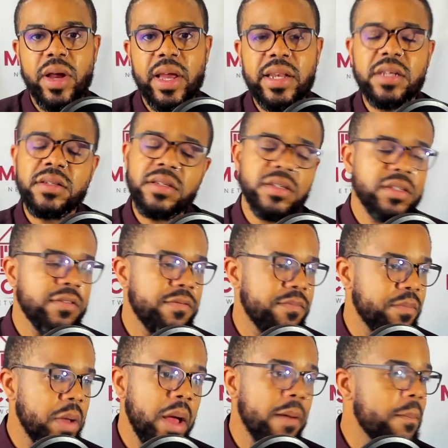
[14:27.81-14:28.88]
And this is just a
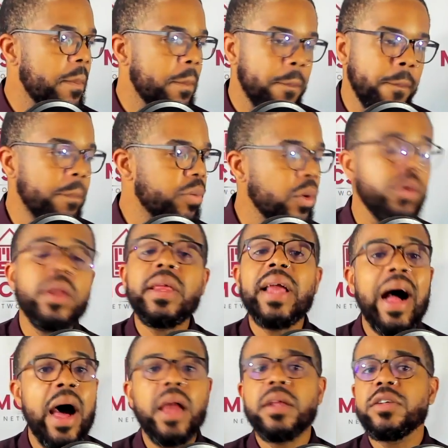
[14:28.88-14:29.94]
brutally
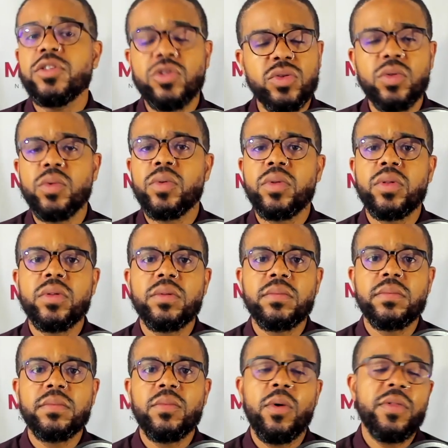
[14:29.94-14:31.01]
honest truth,
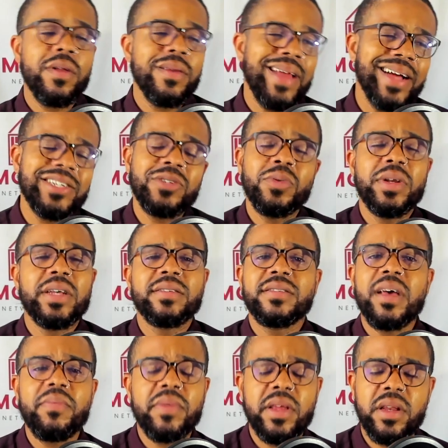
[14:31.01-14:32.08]
whether or not you want to
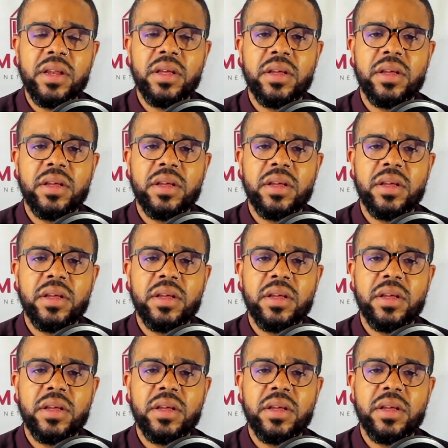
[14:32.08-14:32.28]
accept it.